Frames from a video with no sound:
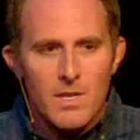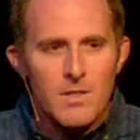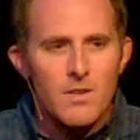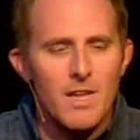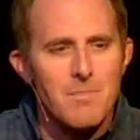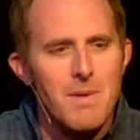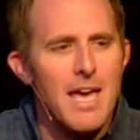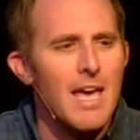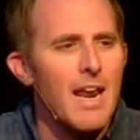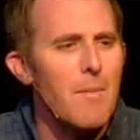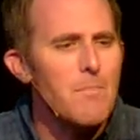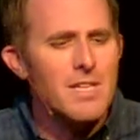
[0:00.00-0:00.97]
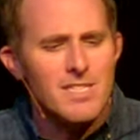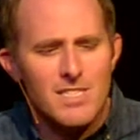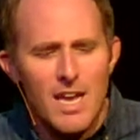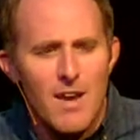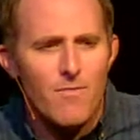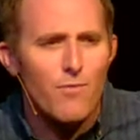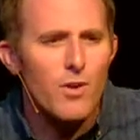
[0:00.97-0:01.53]
like, man, I've been
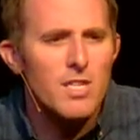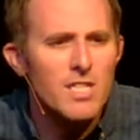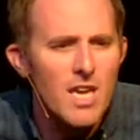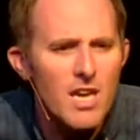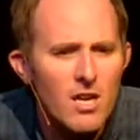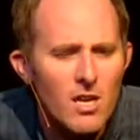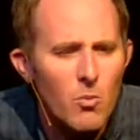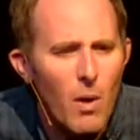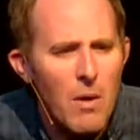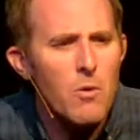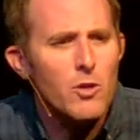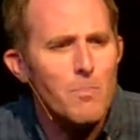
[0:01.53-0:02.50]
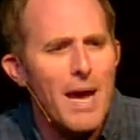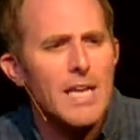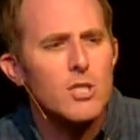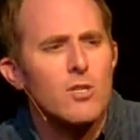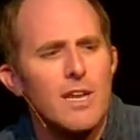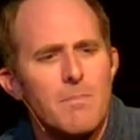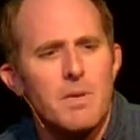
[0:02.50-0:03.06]
saved for a year. Why won't the pastor
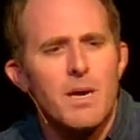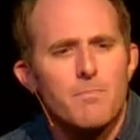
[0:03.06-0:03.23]
let me up there